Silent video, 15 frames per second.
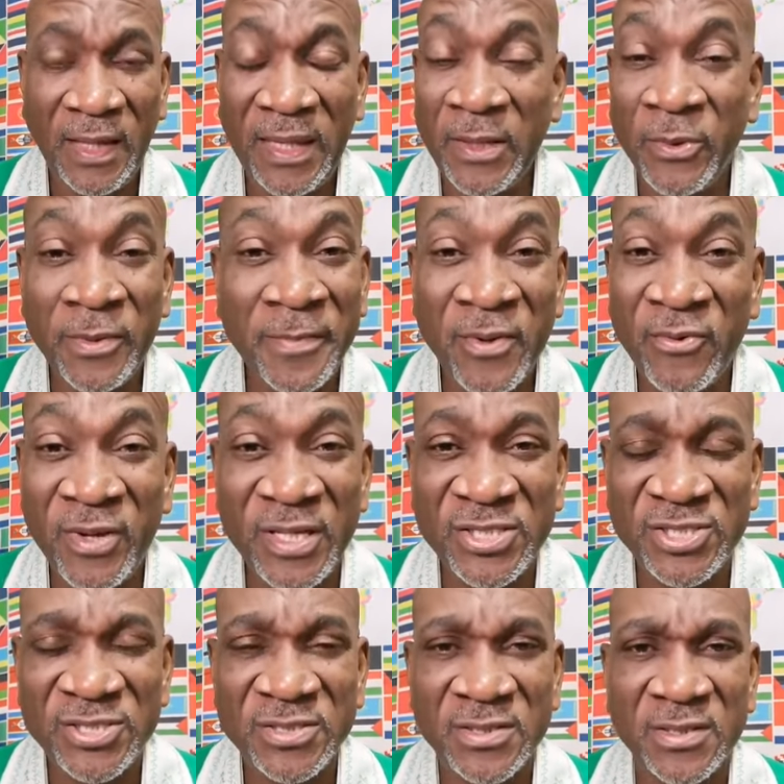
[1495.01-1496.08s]
he would be
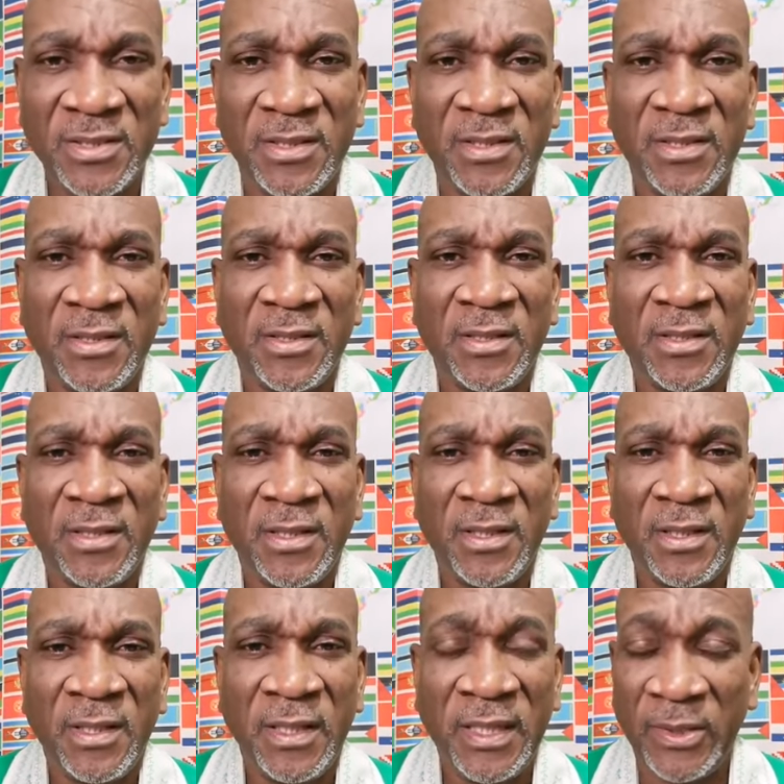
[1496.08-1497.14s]
rich.
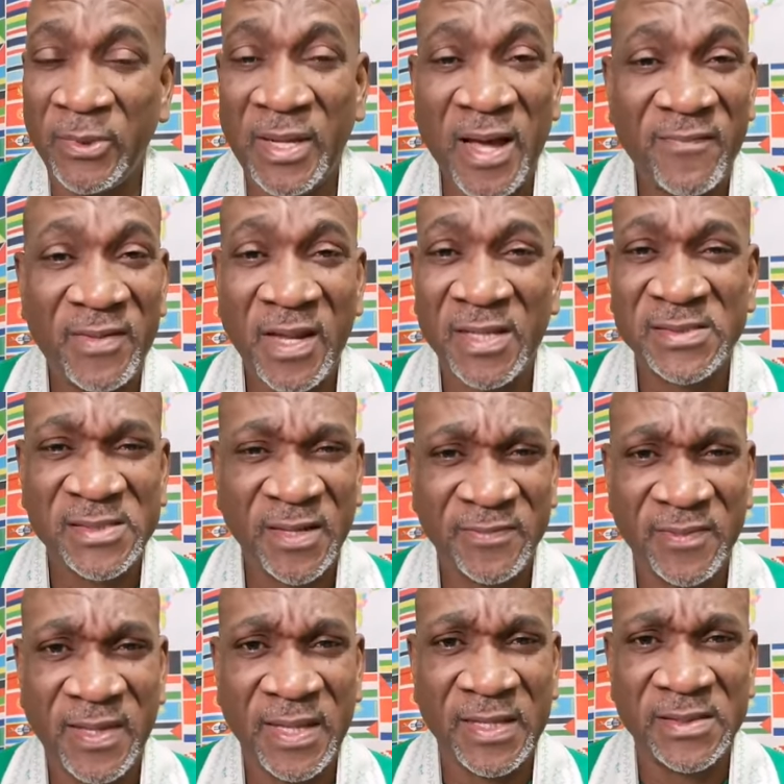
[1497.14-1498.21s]
He would have lots of
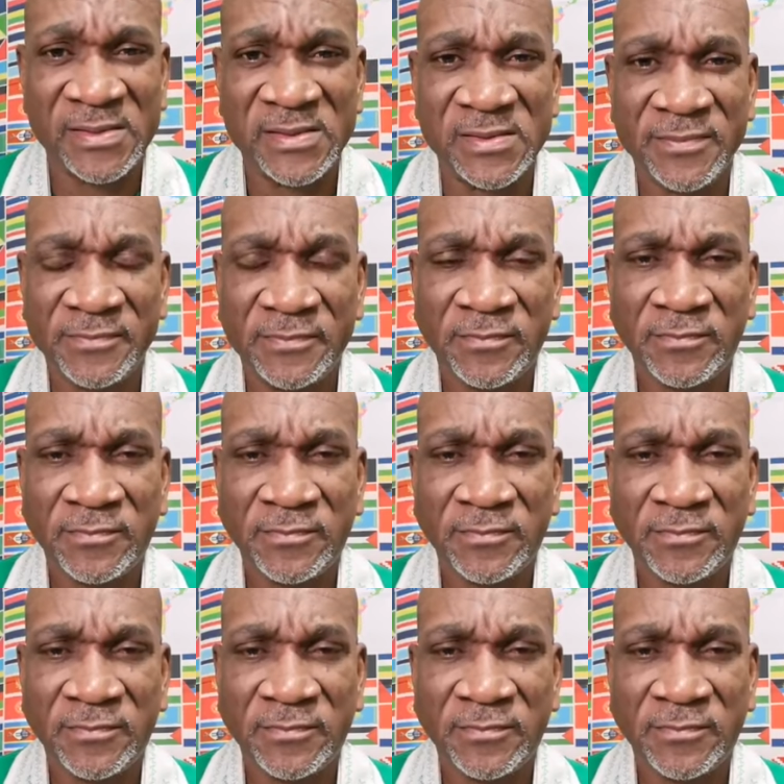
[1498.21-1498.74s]
things.